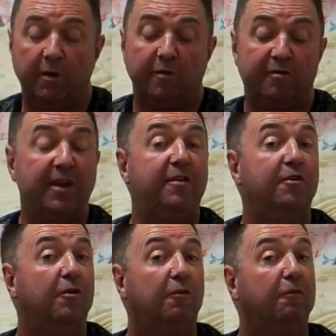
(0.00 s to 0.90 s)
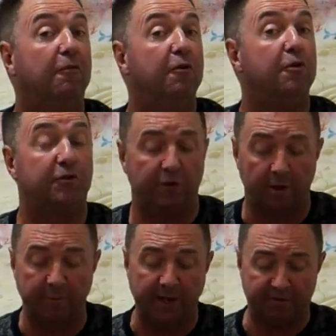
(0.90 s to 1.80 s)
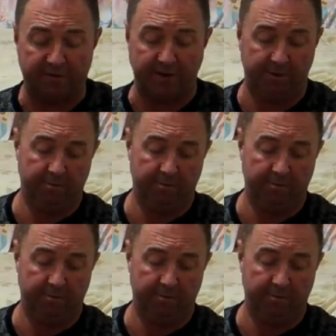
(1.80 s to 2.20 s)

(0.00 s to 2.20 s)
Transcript: Seasonal fruit, I'm guessing.